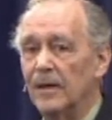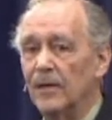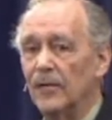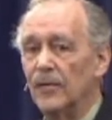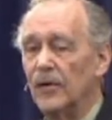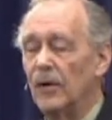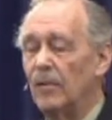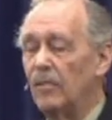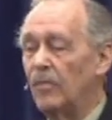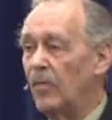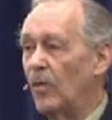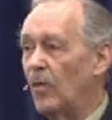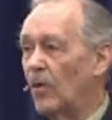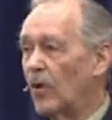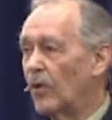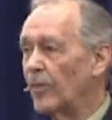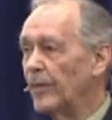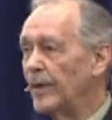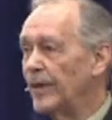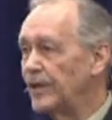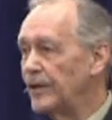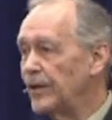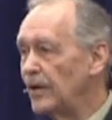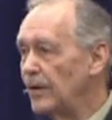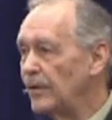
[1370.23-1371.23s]
The more
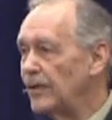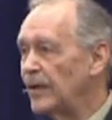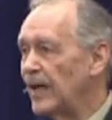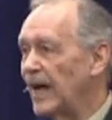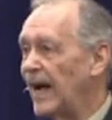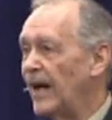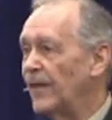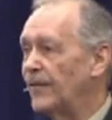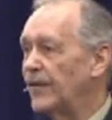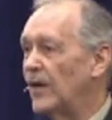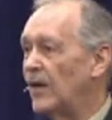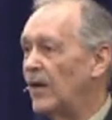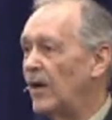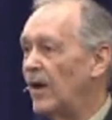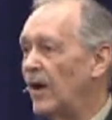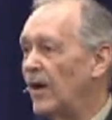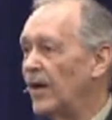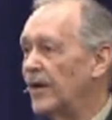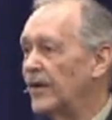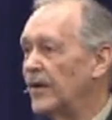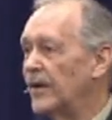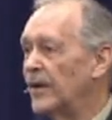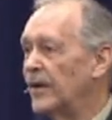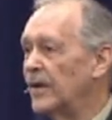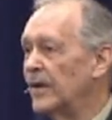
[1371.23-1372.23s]
we do that, the
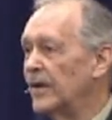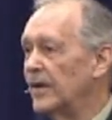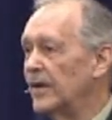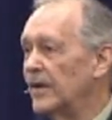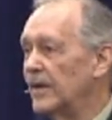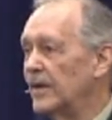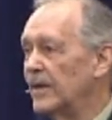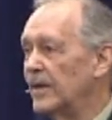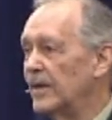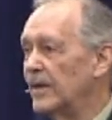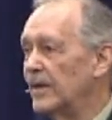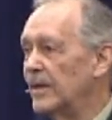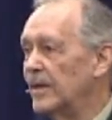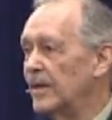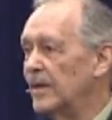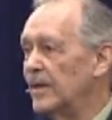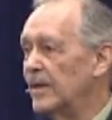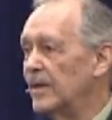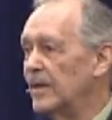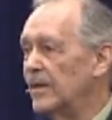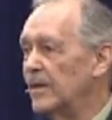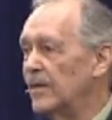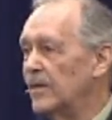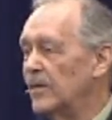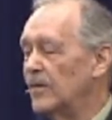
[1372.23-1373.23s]
harder
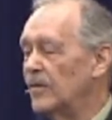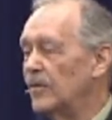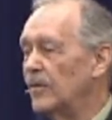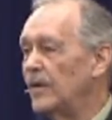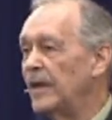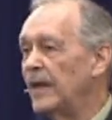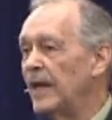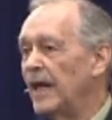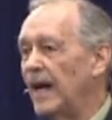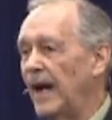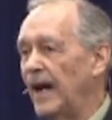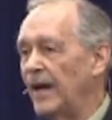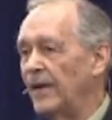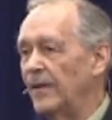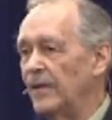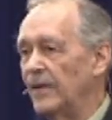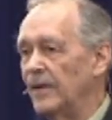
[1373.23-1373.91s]
we get.